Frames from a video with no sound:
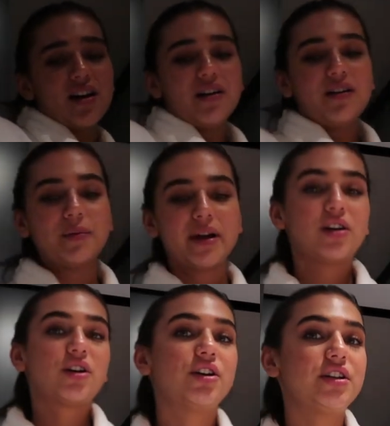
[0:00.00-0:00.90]
Oh my
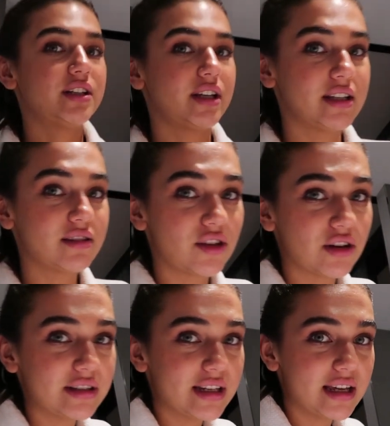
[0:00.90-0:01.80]
gosh, it's
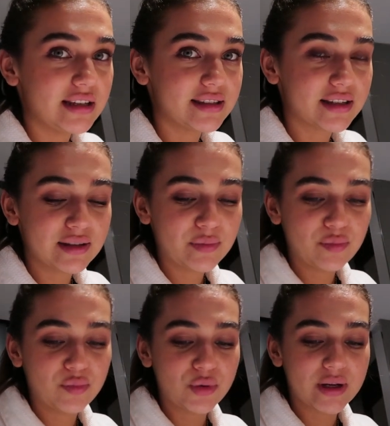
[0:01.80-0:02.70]
Thursday,
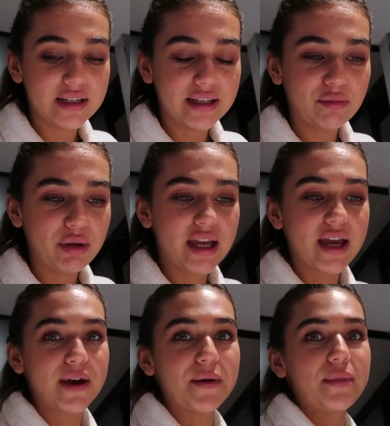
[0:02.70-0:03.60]
6:20
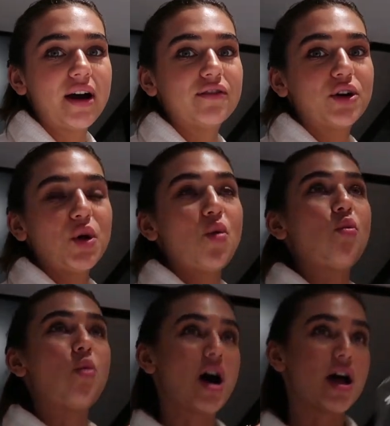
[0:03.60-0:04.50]
p.m. I've got
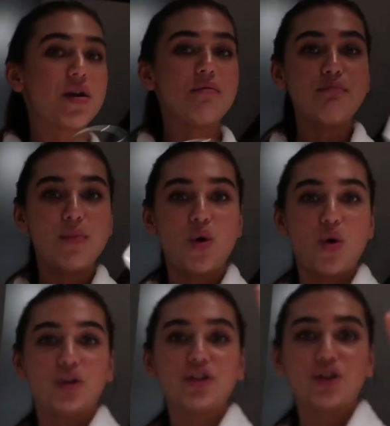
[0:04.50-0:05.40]
one
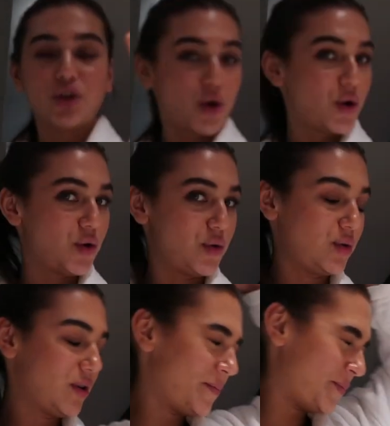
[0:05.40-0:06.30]
more
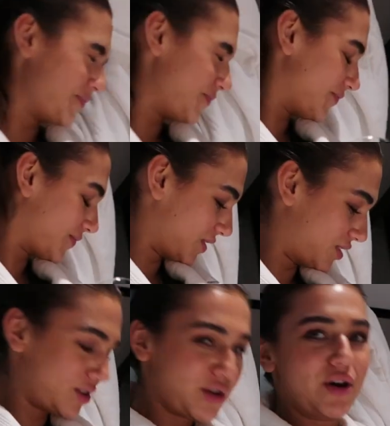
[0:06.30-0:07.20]
show
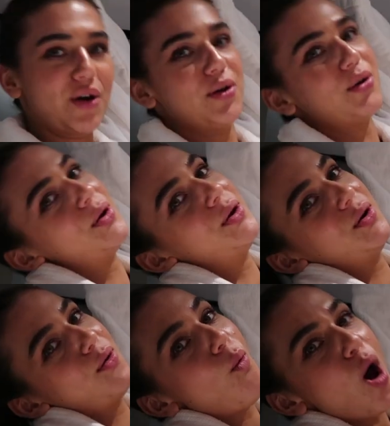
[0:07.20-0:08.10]
to go.
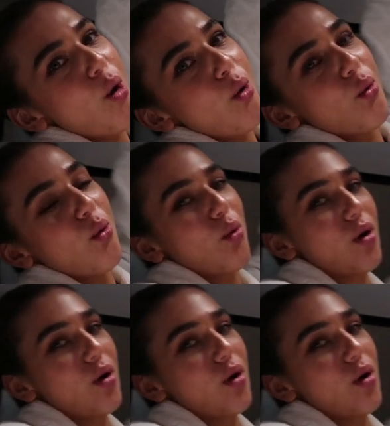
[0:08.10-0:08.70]
Whoa.